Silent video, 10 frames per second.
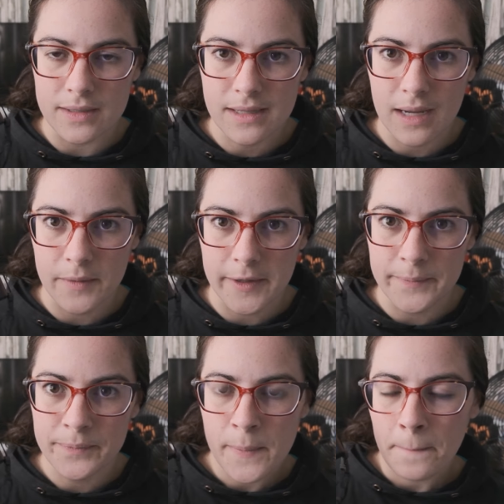this
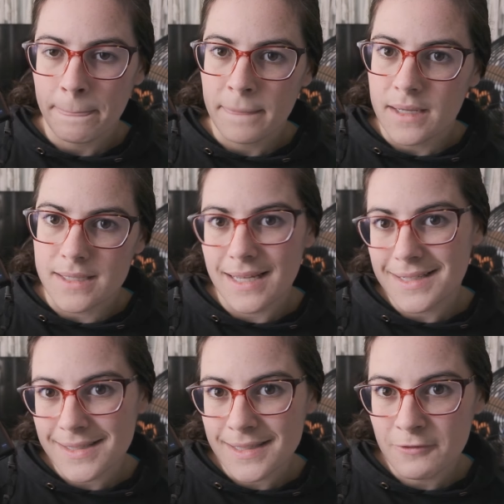camera is that
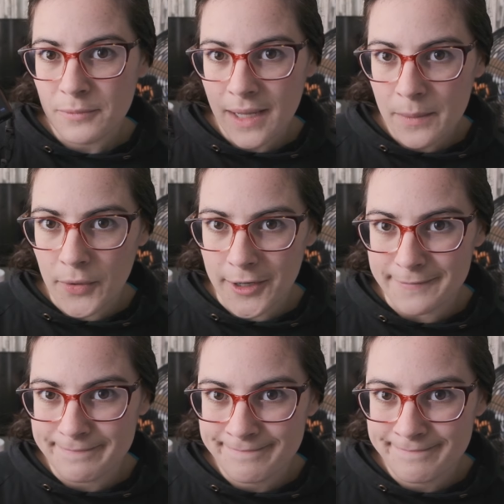it doesn't have a mic port